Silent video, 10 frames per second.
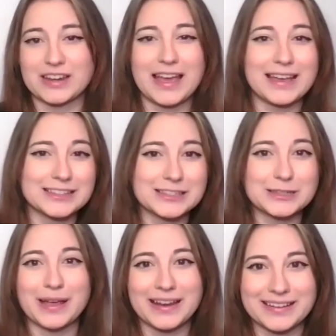
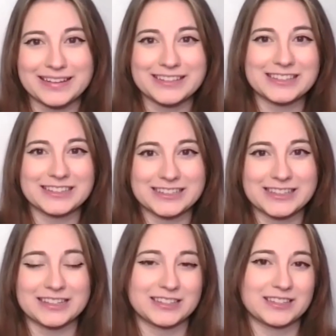estimated
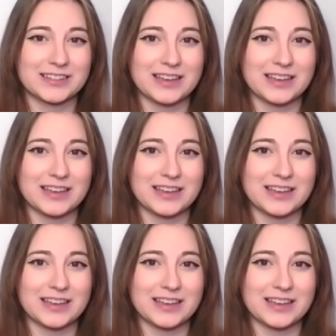success